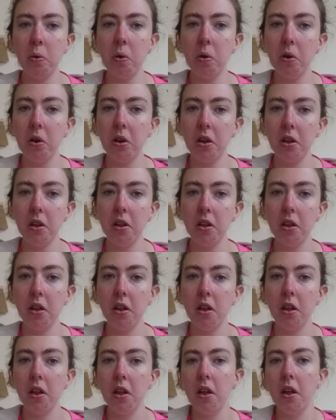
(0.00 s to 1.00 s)
have
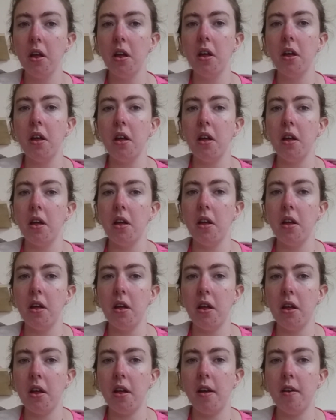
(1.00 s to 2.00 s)
been stronger than God
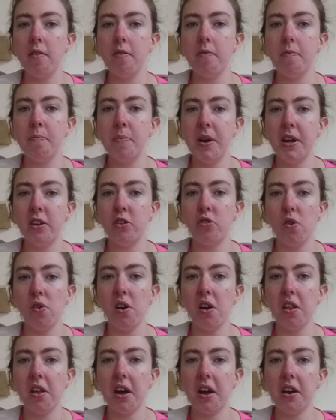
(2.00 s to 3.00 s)
if he hadn't
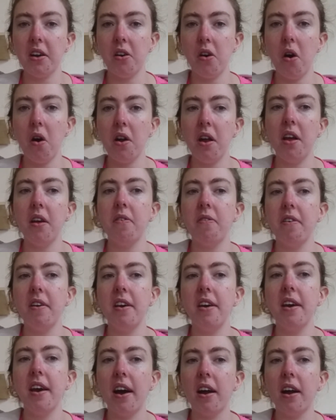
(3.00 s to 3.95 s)
been born so early.